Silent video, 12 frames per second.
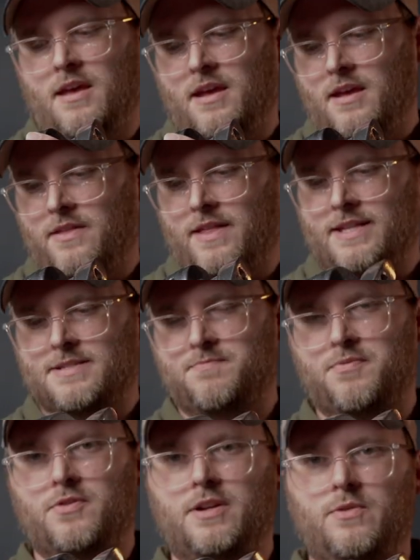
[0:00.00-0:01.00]
And that's
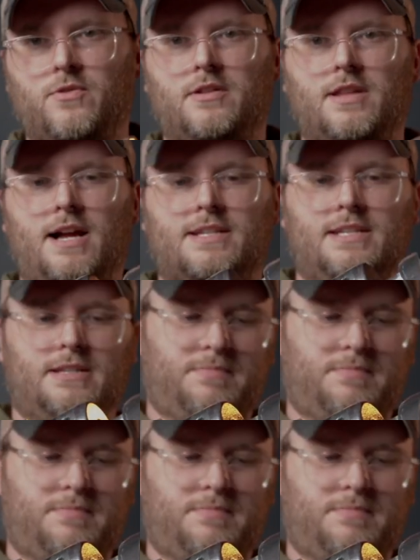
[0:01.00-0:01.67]
pretty well locked into